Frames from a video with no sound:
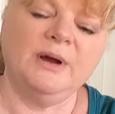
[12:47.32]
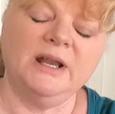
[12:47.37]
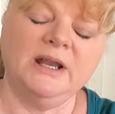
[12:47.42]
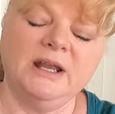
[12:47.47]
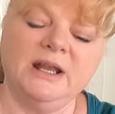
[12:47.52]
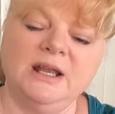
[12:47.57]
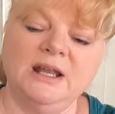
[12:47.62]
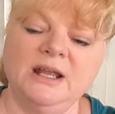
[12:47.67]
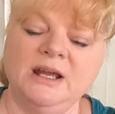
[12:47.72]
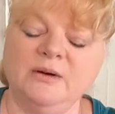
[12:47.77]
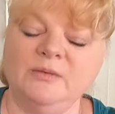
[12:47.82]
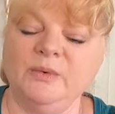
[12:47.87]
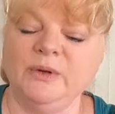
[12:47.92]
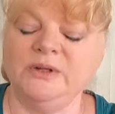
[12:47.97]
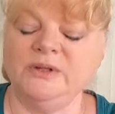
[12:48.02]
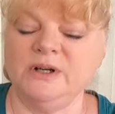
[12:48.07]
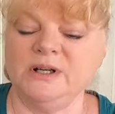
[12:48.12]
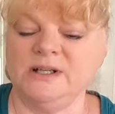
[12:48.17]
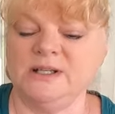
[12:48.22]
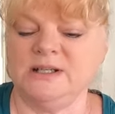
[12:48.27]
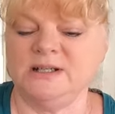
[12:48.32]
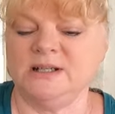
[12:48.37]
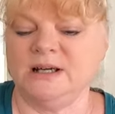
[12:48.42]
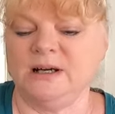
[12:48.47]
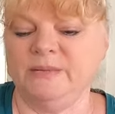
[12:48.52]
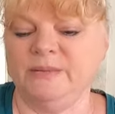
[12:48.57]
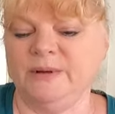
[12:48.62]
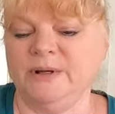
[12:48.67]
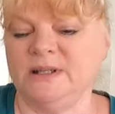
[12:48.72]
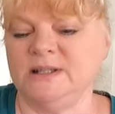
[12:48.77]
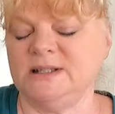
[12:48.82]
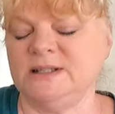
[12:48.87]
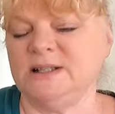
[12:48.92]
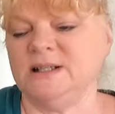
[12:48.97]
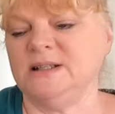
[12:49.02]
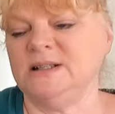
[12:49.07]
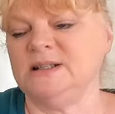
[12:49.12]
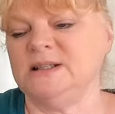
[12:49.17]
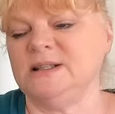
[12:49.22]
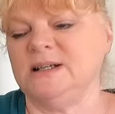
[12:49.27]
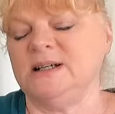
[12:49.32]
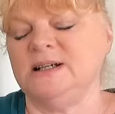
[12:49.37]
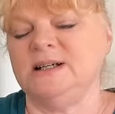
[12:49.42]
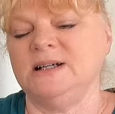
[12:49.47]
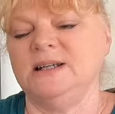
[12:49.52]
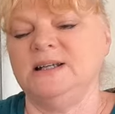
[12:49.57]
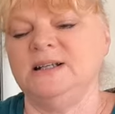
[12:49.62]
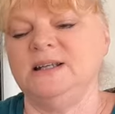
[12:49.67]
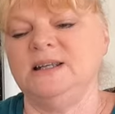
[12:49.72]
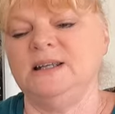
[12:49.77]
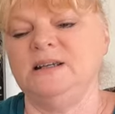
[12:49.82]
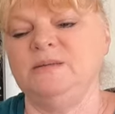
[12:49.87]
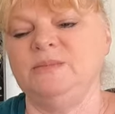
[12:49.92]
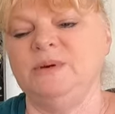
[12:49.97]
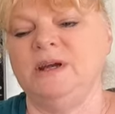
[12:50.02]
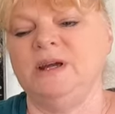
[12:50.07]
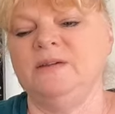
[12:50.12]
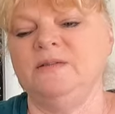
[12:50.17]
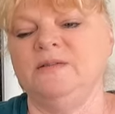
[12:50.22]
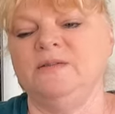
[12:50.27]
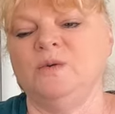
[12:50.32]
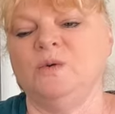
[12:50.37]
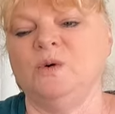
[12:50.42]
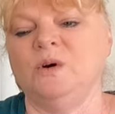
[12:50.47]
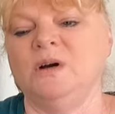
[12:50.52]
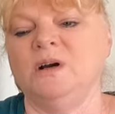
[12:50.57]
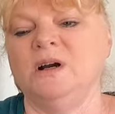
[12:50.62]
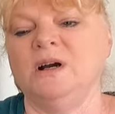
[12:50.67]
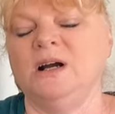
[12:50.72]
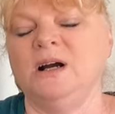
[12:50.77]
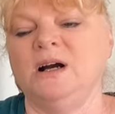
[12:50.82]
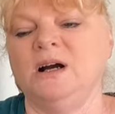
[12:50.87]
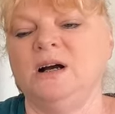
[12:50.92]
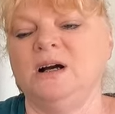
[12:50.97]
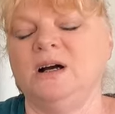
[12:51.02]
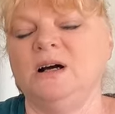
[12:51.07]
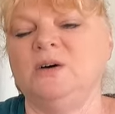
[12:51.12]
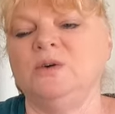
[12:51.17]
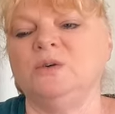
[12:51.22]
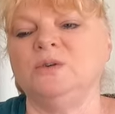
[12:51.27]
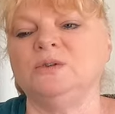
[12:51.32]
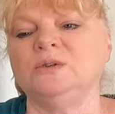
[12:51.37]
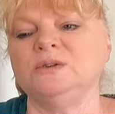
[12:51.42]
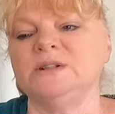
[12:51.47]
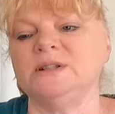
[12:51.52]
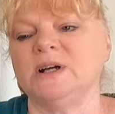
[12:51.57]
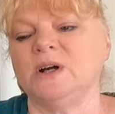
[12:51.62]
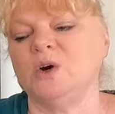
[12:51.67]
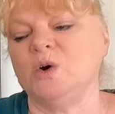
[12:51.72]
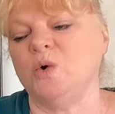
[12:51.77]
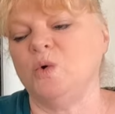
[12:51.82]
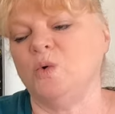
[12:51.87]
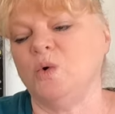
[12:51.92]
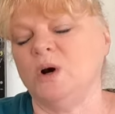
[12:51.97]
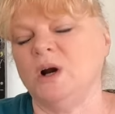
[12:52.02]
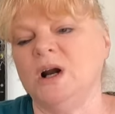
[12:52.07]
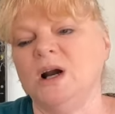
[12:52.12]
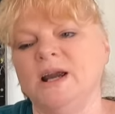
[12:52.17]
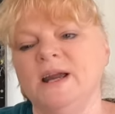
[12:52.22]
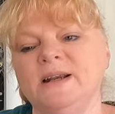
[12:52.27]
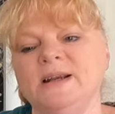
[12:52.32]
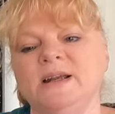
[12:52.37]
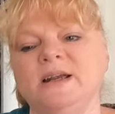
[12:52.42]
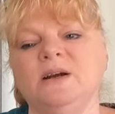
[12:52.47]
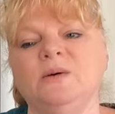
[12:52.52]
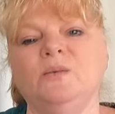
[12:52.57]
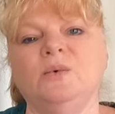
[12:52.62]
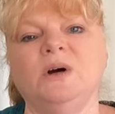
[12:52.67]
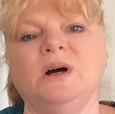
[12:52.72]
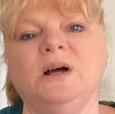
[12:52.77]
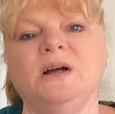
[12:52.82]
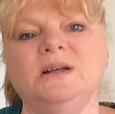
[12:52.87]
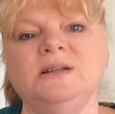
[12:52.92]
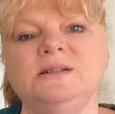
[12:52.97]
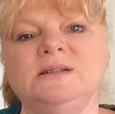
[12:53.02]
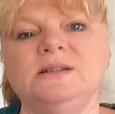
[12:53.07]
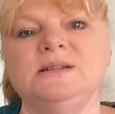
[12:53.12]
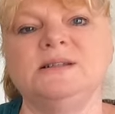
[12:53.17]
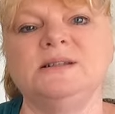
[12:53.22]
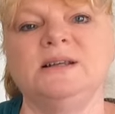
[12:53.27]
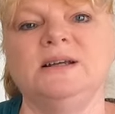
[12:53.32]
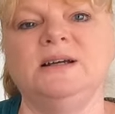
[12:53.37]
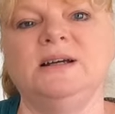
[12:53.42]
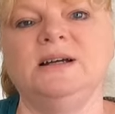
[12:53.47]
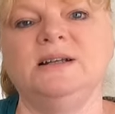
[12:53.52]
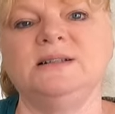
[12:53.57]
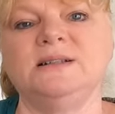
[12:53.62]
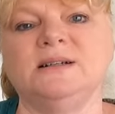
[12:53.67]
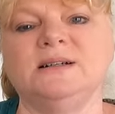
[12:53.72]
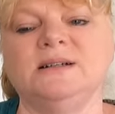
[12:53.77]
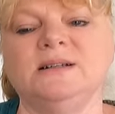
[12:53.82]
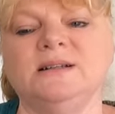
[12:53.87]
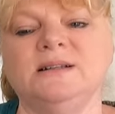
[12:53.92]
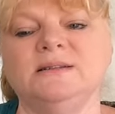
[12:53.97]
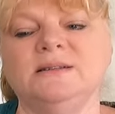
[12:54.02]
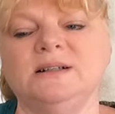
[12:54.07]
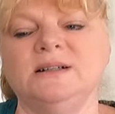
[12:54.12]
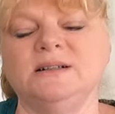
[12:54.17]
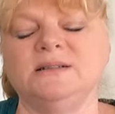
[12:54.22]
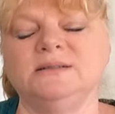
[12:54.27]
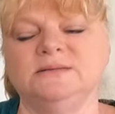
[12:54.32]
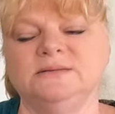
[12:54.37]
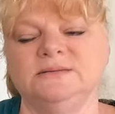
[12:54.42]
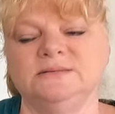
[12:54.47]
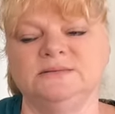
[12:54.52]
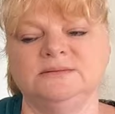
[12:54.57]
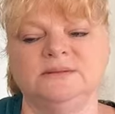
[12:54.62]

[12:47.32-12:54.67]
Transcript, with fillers: but we looked it up, and it sells on eBay for uh, old decor, and it was a, a dollar. dollar.